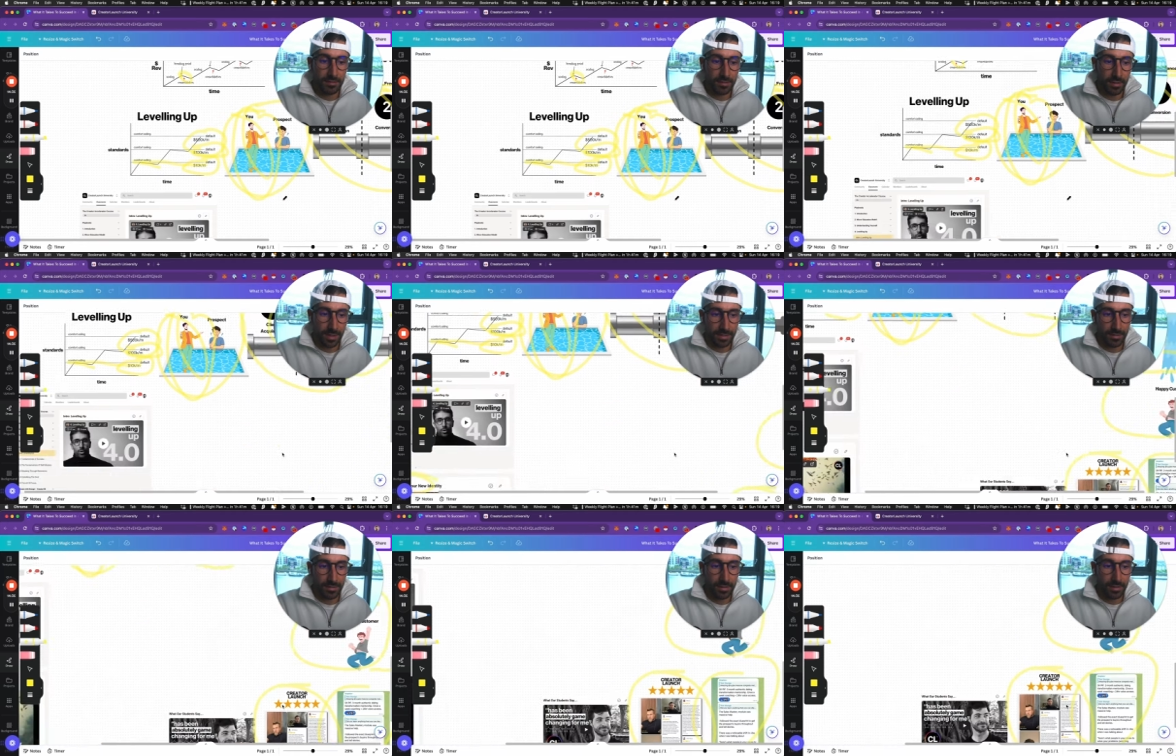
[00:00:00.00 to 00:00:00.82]

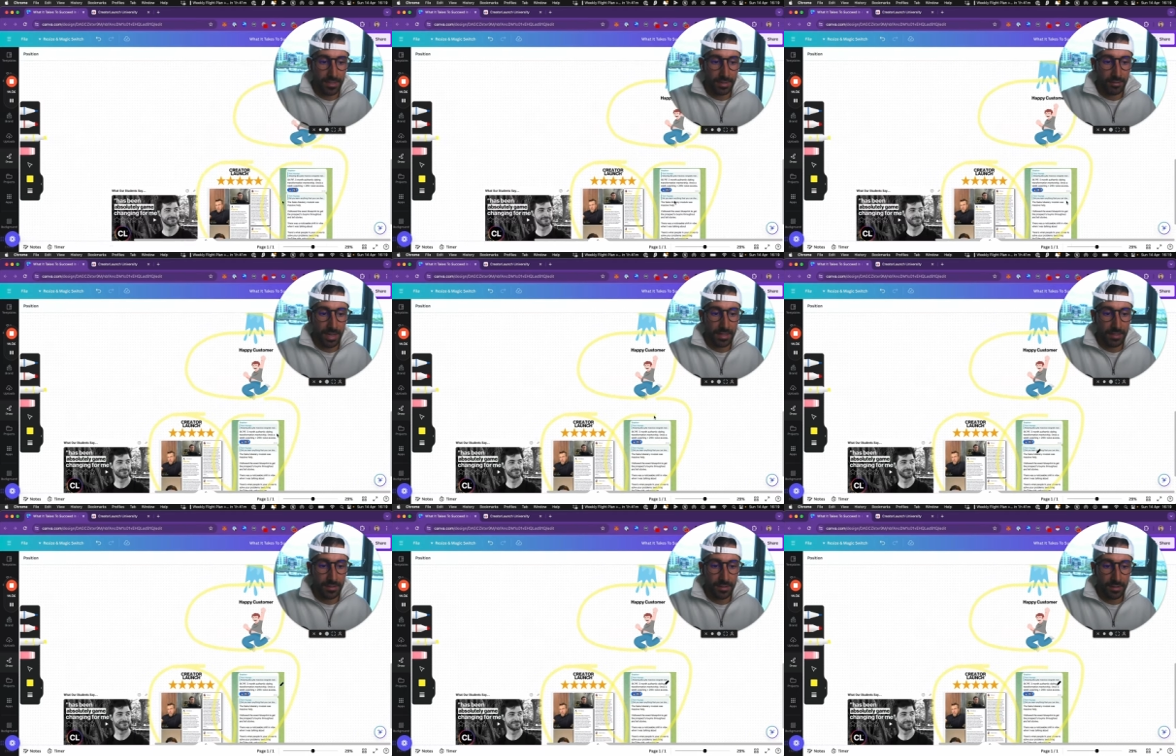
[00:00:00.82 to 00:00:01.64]
like kind of Stephen
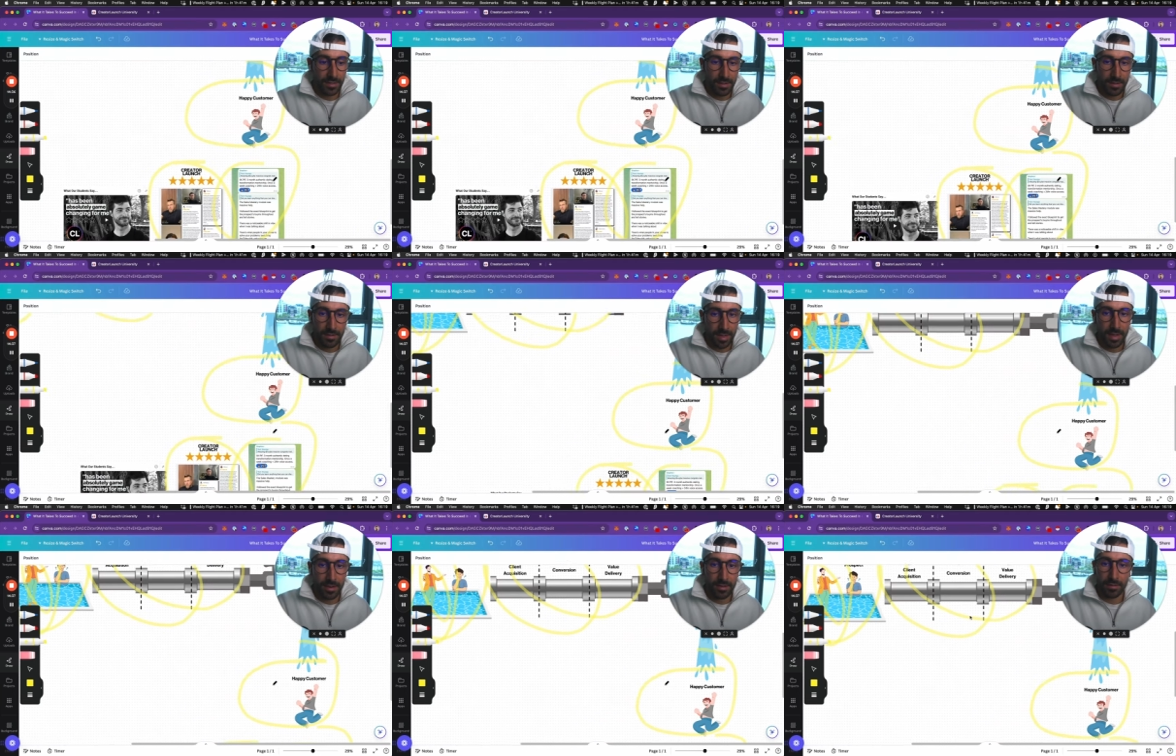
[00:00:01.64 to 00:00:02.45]
has,
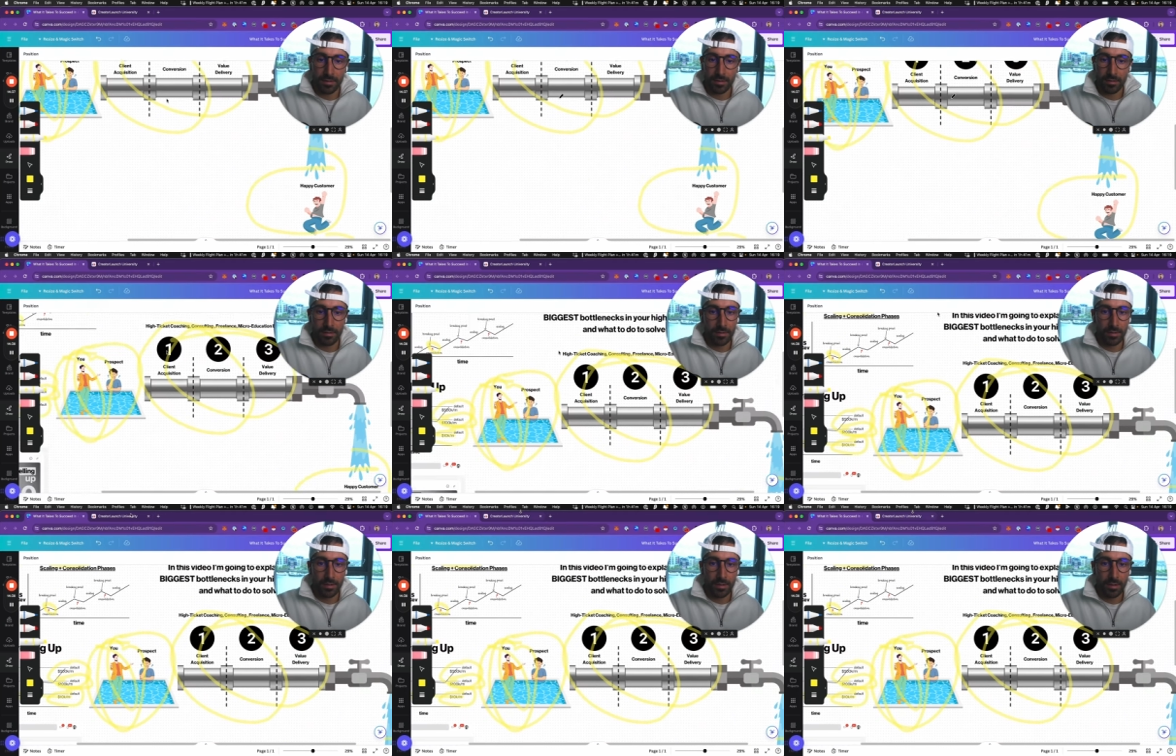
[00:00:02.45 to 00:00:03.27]
then
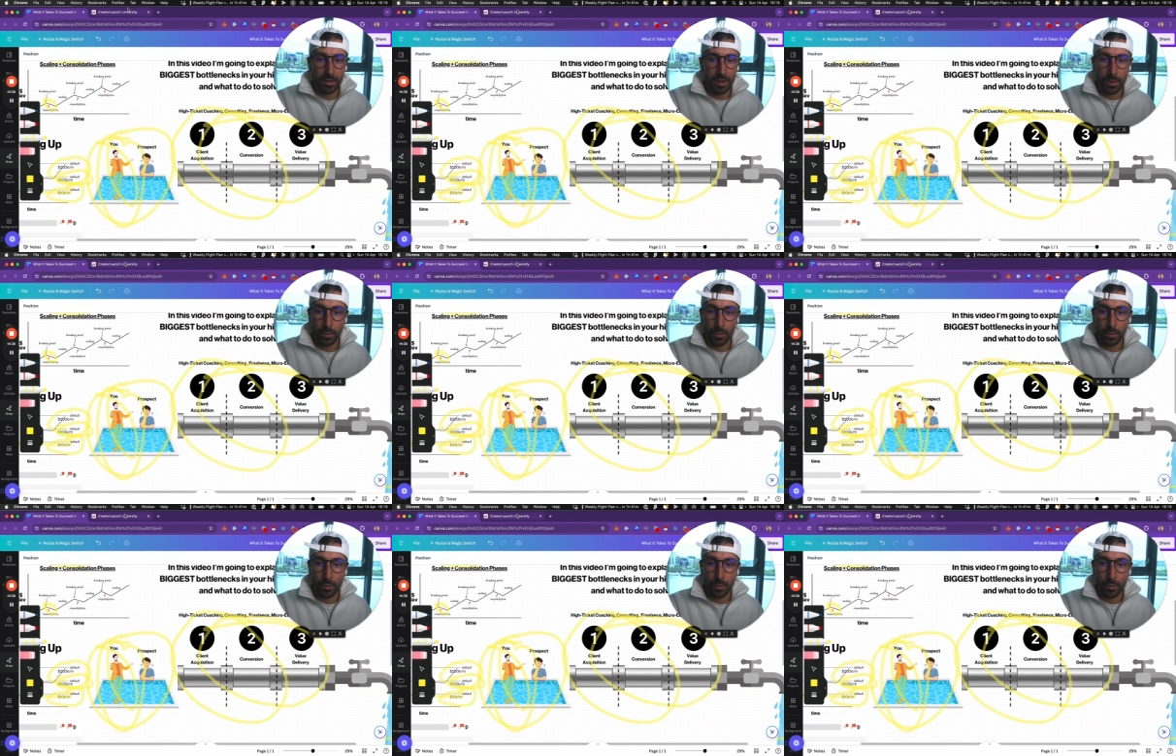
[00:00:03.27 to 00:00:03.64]
I would